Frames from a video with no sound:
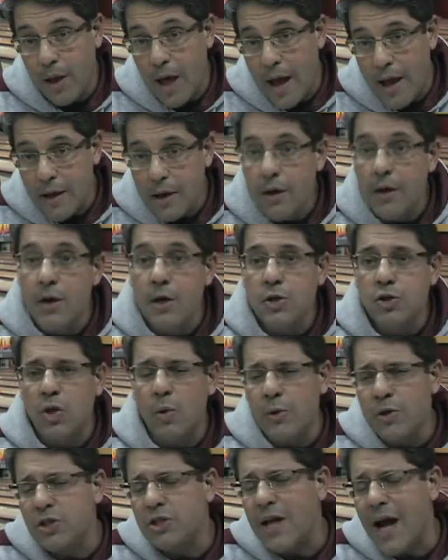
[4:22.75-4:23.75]
play.
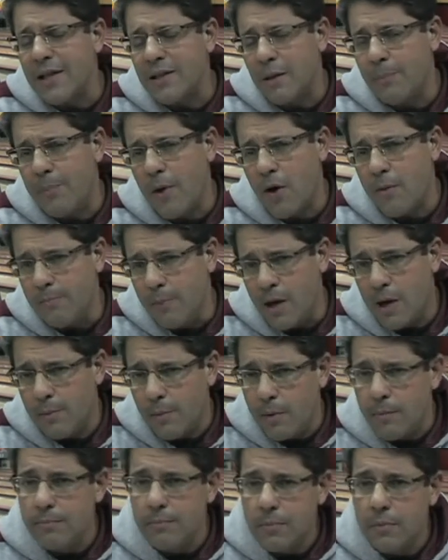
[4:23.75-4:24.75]
So we just got the bare
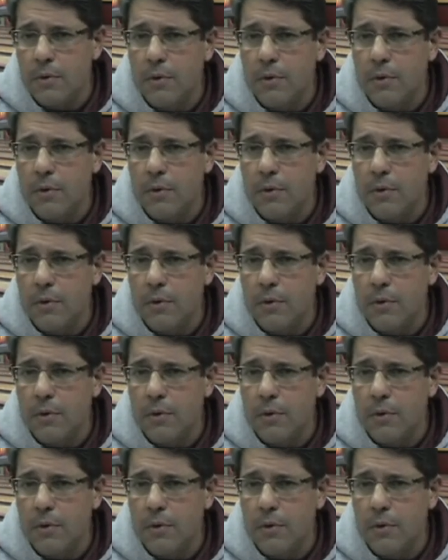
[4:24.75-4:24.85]
minimum.